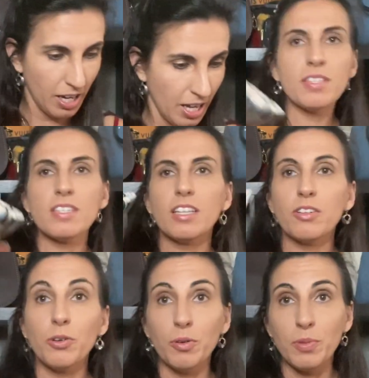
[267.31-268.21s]
This is a little
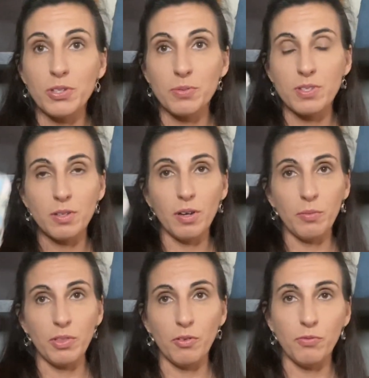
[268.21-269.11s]
coin purse with
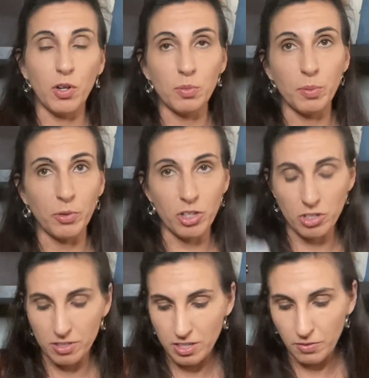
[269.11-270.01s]
a foldable brush
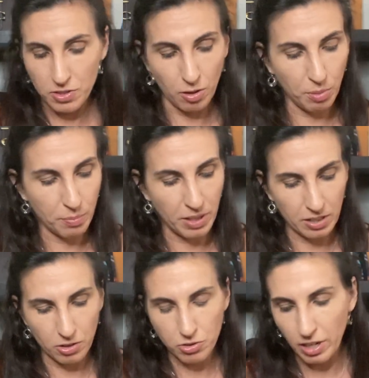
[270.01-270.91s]
and stuff. So I'll pop that.
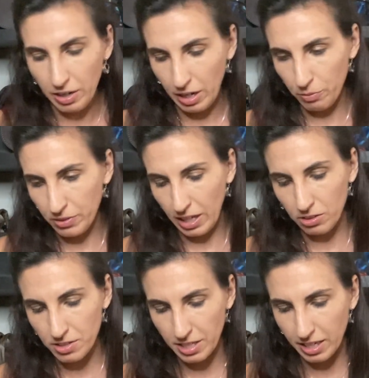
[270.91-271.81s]
I'll try what that
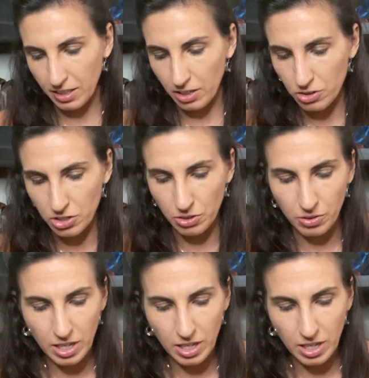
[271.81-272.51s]
looks like in there too.